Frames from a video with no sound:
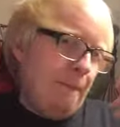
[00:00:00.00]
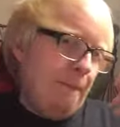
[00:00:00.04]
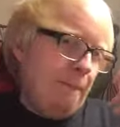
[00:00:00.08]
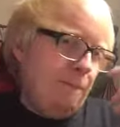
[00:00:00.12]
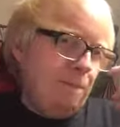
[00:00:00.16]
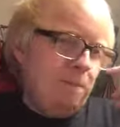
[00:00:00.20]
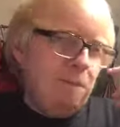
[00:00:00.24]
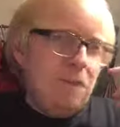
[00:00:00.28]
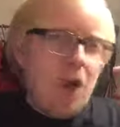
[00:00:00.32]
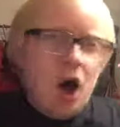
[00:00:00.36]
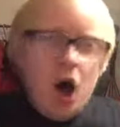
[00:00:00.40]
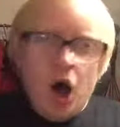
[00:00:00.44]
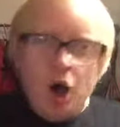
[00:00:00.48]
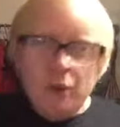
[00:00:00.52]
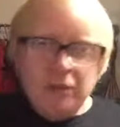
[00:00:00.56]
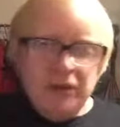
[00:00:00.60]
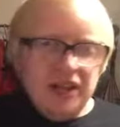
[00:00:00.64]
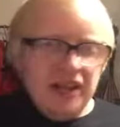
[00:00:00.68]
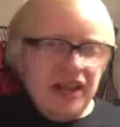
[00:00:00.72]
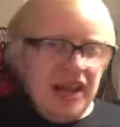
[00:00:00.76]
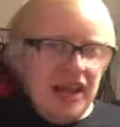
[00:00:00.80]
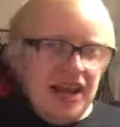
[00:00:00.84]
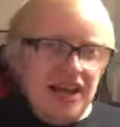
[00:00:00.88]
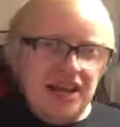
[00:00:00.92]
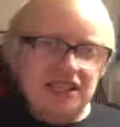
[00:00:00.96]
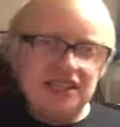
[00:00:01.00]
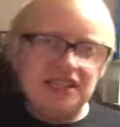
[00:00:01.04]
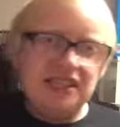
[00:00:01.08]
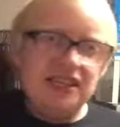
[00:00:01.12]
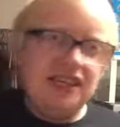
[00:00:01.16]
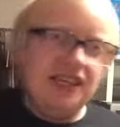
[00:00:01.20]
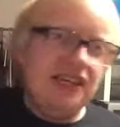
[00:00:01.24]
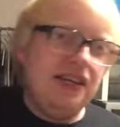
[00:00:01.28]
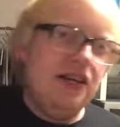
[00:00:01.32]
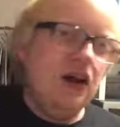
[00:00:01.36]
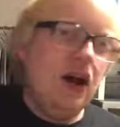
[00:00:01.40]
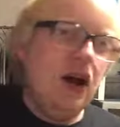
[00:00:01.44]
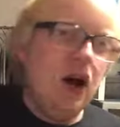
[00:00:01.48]

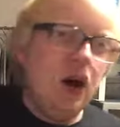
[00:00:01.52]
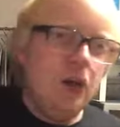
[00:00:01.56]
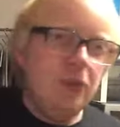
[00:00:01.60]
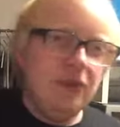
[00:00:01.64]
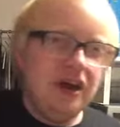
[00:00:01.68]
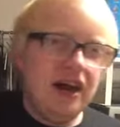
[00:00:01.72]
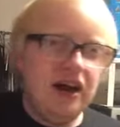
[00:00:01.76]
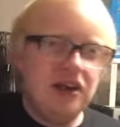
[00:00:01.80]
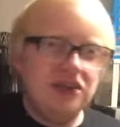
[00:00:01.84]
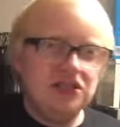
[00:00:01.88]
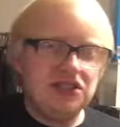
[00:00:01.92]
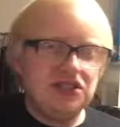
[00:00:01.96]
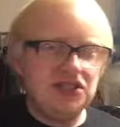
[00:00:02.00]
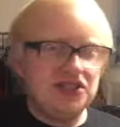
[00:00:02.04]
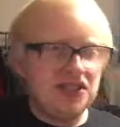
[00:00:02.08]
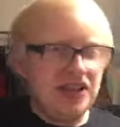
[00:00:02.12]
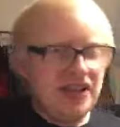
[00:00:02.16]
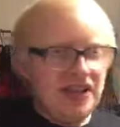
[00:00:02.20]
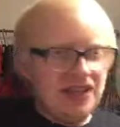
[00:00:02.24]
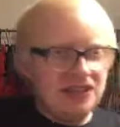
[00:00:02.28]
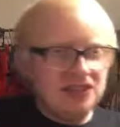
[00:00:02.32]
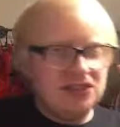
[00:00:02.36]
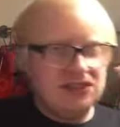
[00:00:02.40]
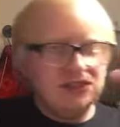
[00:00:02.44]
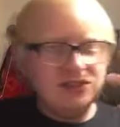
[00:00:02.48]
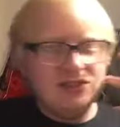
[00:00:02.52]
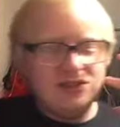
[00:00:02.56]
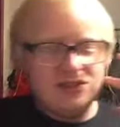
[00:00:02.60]
marmalade-y hop characters. It